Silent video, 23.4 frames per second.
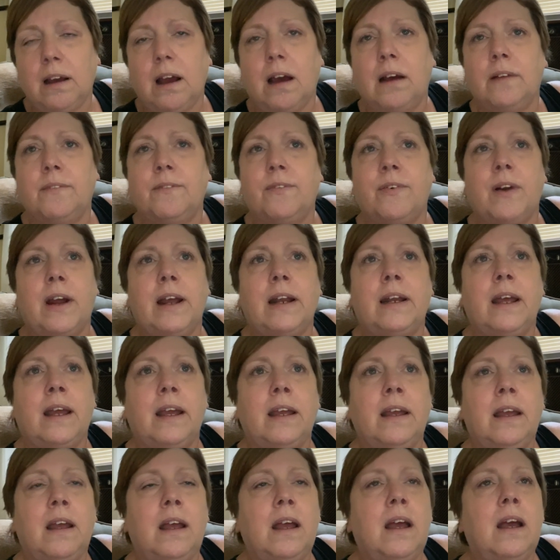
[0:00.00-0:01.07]
on
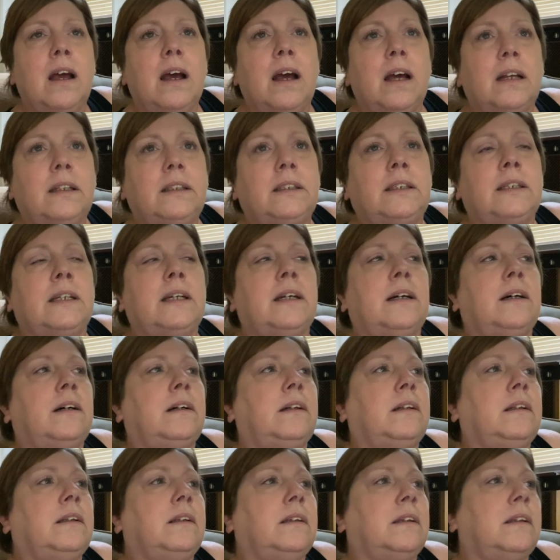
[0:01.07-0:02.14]
Friday
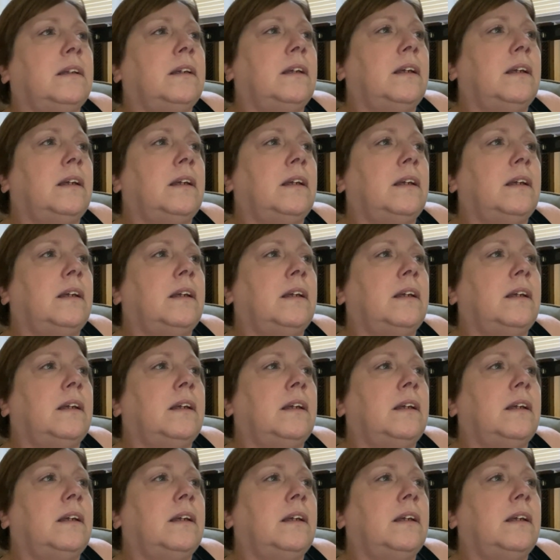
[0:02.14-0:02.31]
until